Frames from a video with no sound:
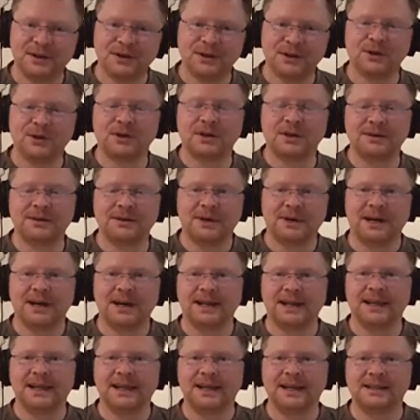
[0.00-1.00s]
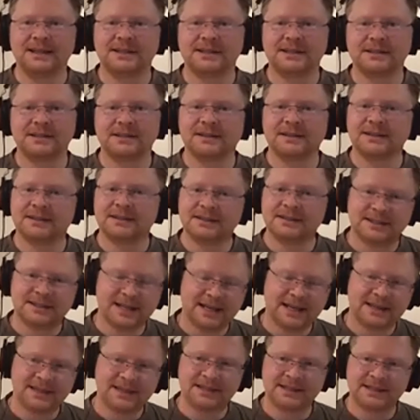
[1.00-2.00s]
Look up Hylyt,
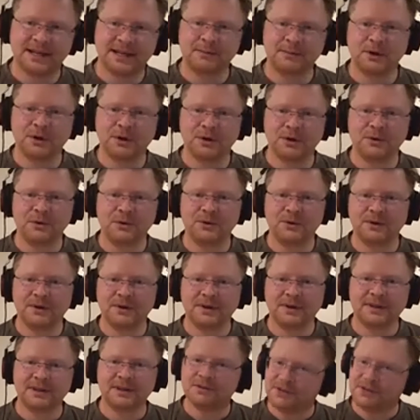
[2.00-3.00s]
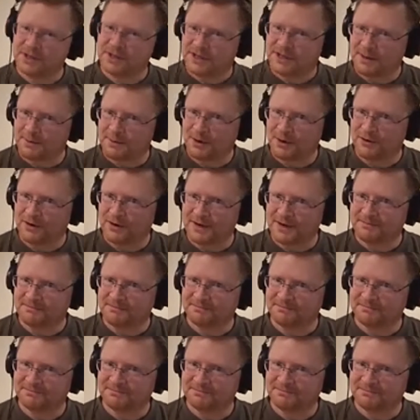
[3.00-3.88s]
take the demo. There is a demo, right?